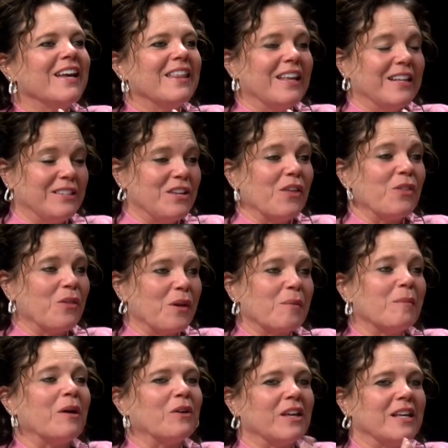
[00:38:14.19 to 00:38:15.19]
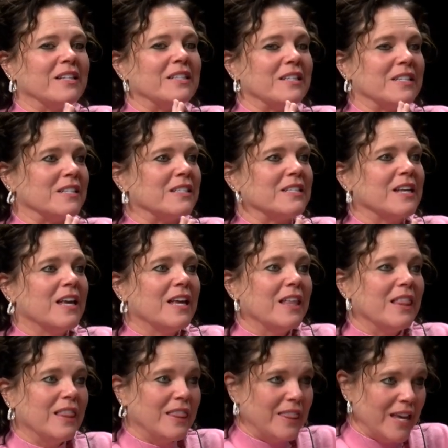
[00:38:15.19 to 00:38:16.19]
That's the other thing about kids is
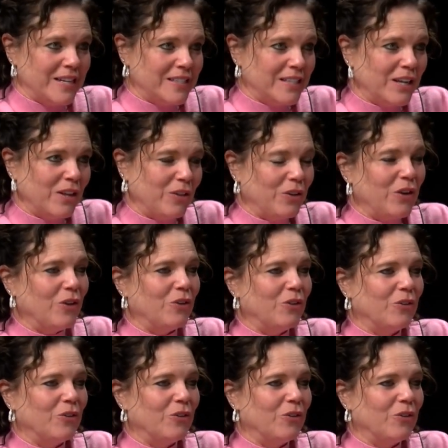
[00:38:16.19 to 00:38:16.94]
they tell you.